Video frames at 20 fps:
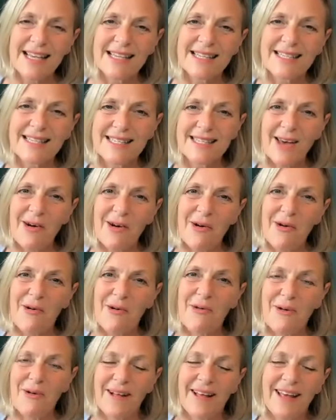
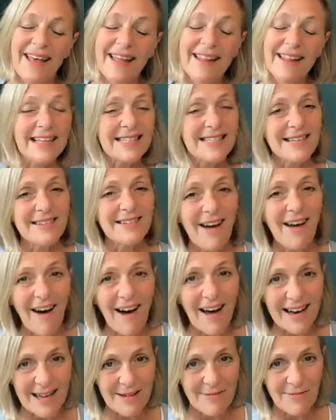So that's a
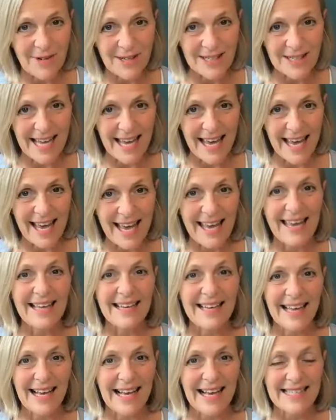lot in one day.
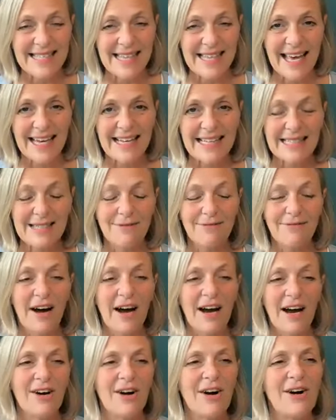Like I said, it's a
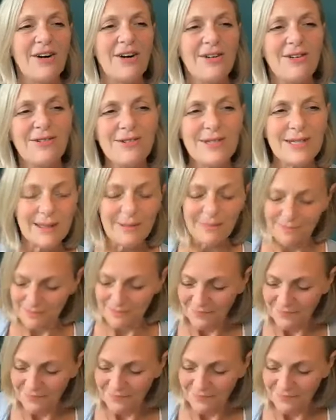fire hose.